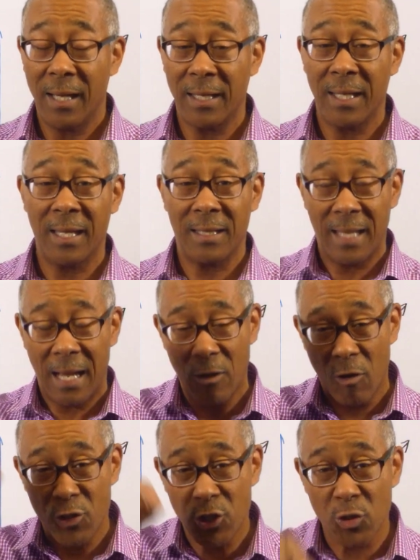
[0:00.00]
Again,
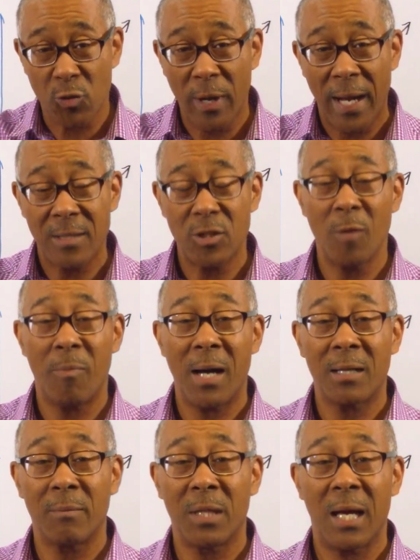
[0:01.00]
that goes straight to your
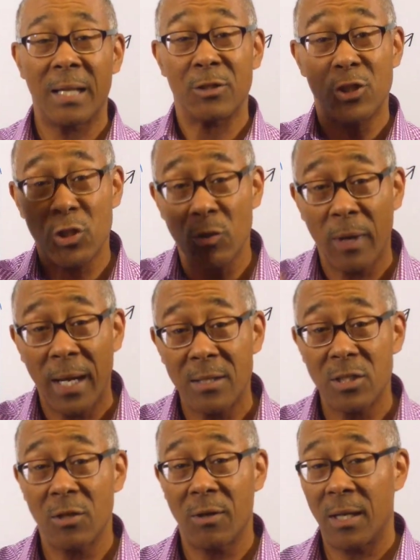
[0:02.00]
bottom line,
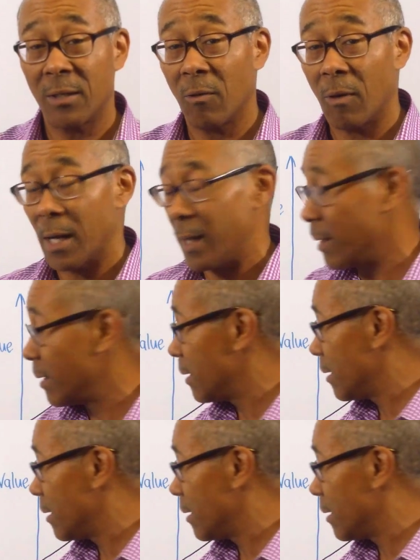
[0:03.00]
straight to your N O I.